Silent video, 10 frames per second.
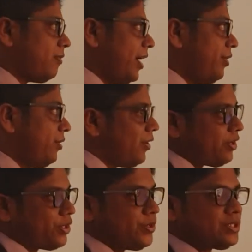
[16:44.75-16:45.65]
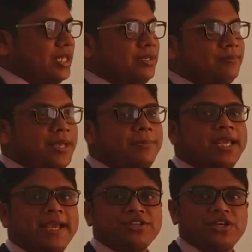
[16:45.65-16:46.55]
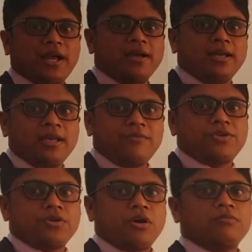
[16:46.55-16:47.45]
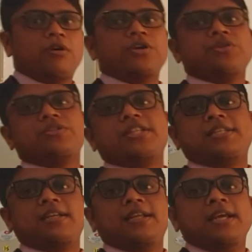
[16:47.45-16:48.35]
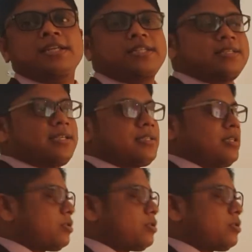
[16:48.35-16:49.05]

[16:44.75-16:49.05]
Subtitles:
why you not use it in maybe Asia if you don't want to use it in GCC?